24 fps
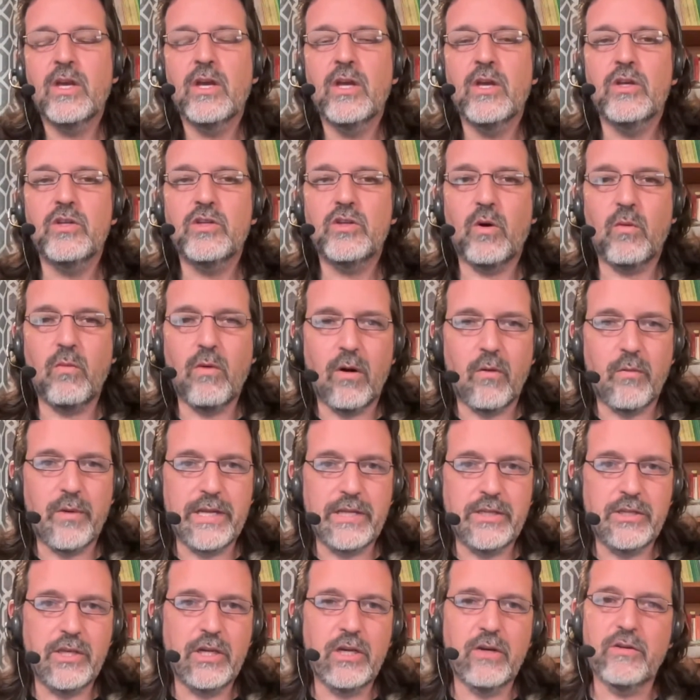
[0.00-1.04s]
So what we
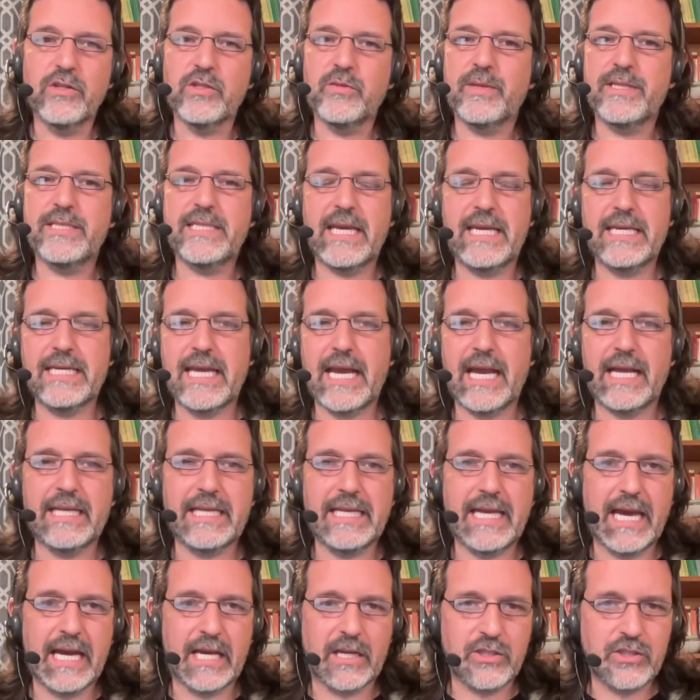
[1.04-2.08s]
do is we take
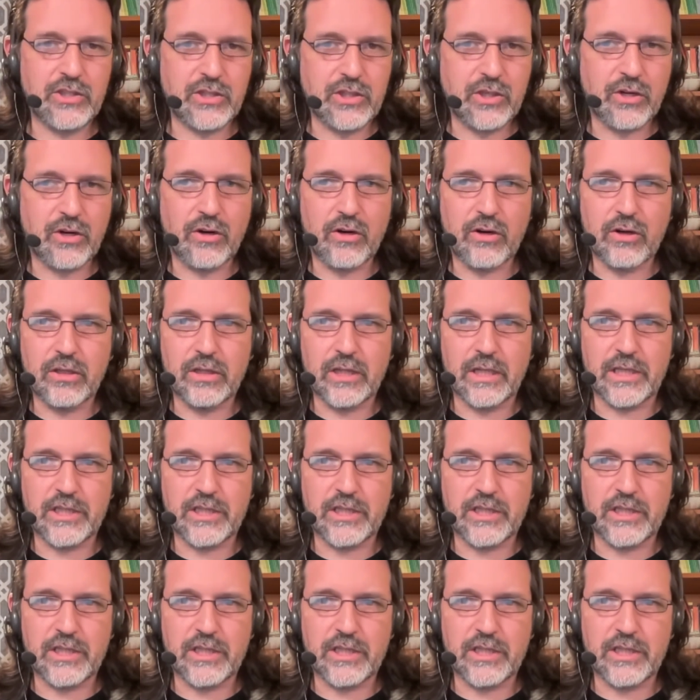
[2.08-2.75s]
any external